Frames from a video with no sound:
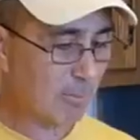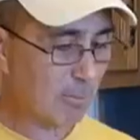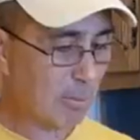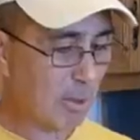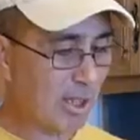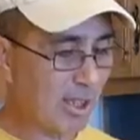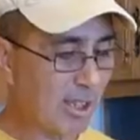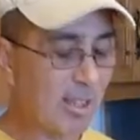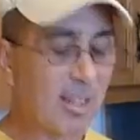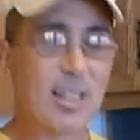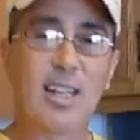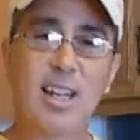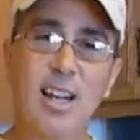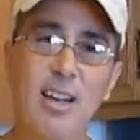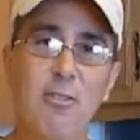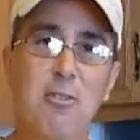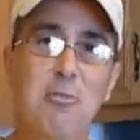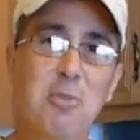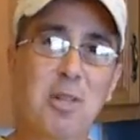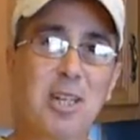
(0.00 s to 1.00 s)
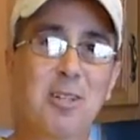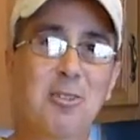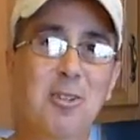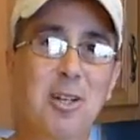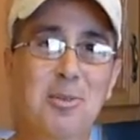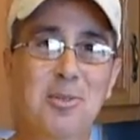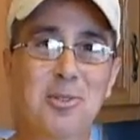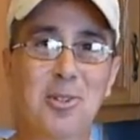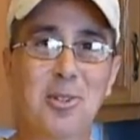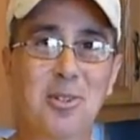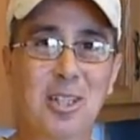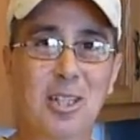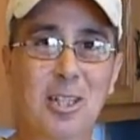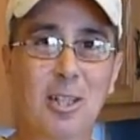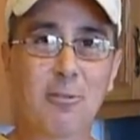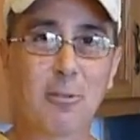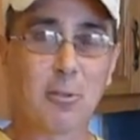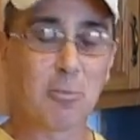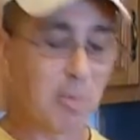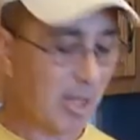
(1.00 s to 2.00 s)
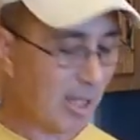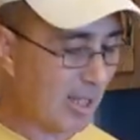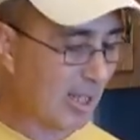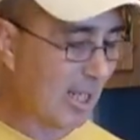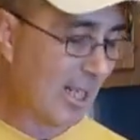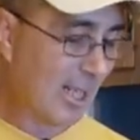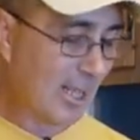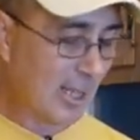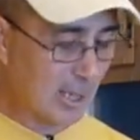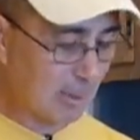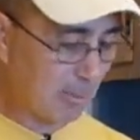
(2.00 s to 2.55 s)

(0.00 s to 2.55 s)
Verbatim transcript: Just put it there, and everybody grabs their own little loaf of bread,